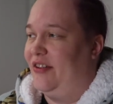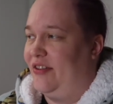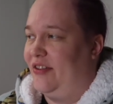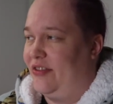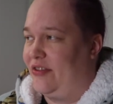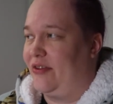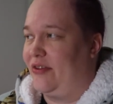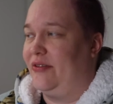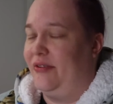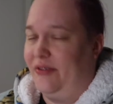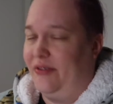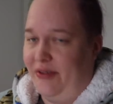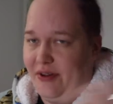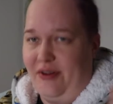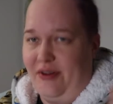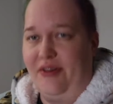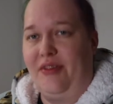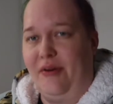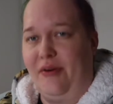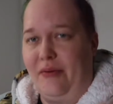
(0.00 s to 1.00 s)
through
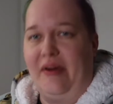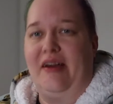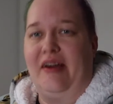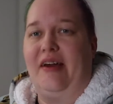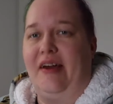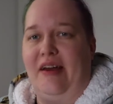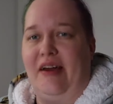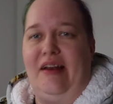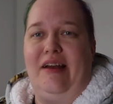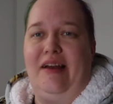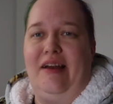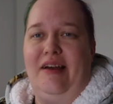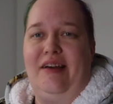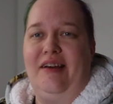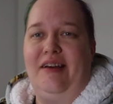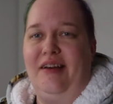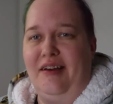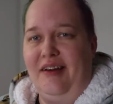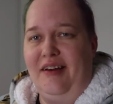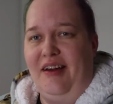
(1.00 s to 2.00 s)
the weekend.
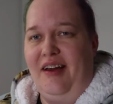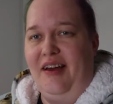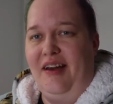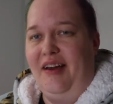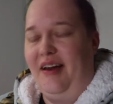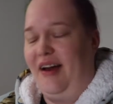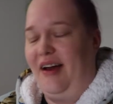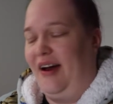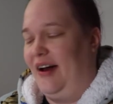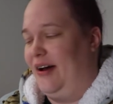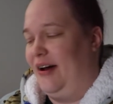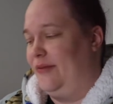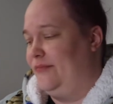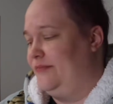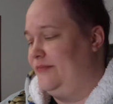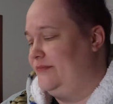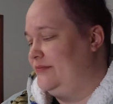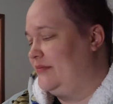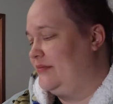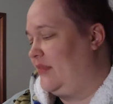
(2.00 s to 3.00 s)

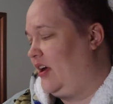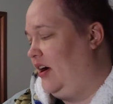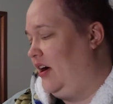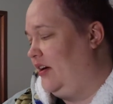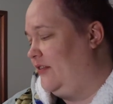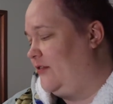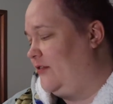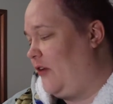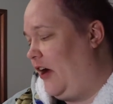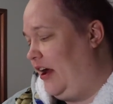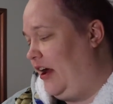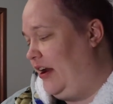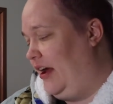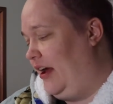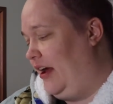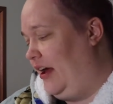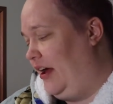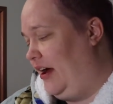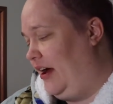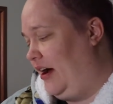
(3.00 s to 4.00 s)
On
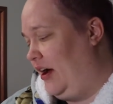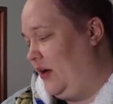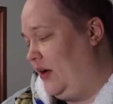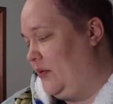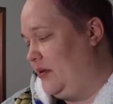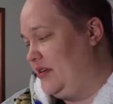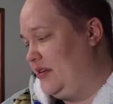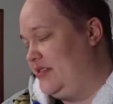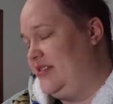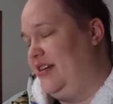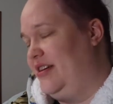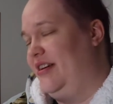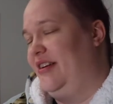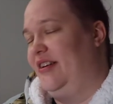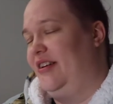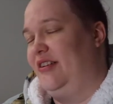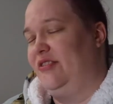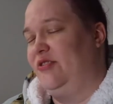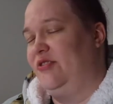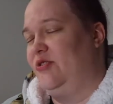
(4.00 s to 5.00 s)
Friday, I was
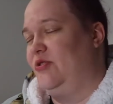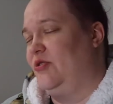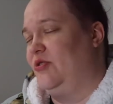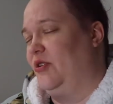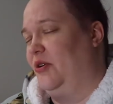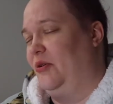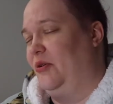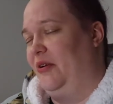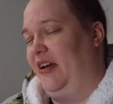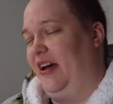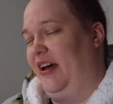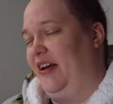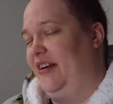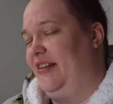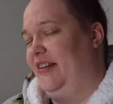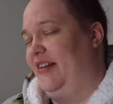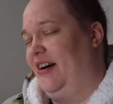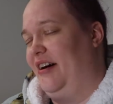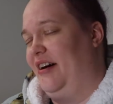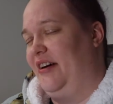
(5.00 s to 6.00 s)
so dead
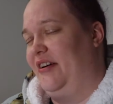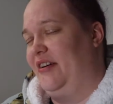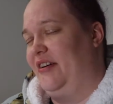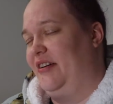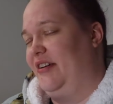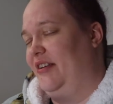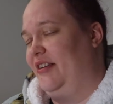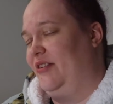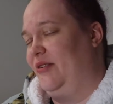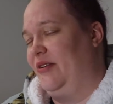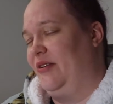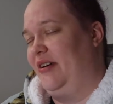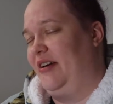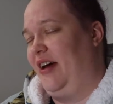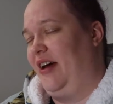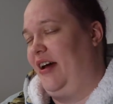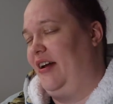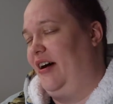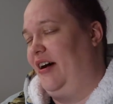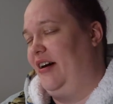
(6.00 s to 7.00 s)
tired, you
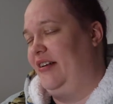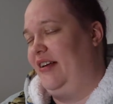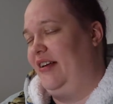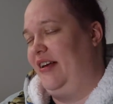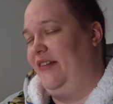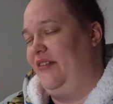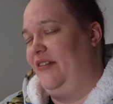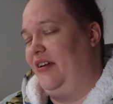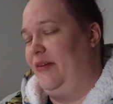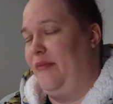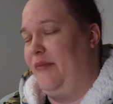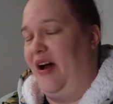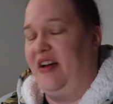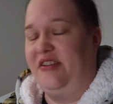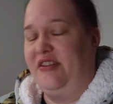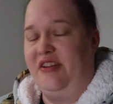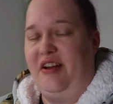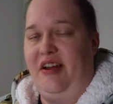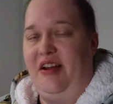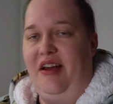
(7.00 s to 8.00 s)
cannot even
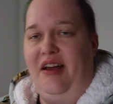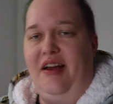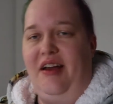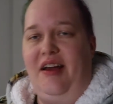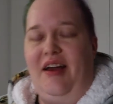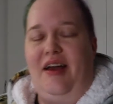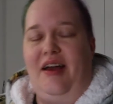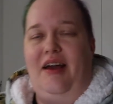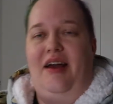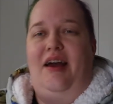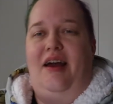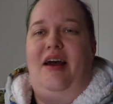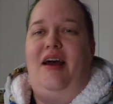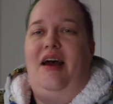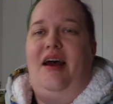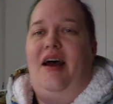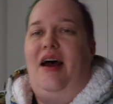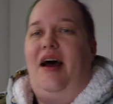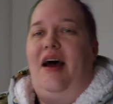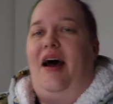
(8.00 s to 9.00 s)
imagine.
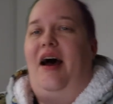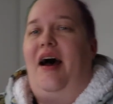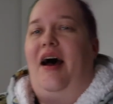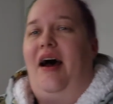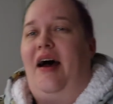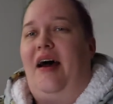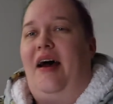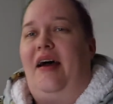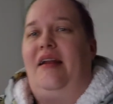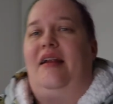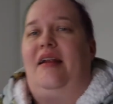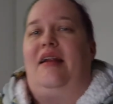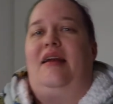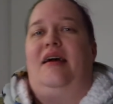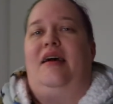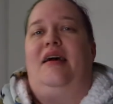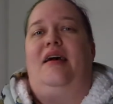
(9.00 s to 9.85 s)
And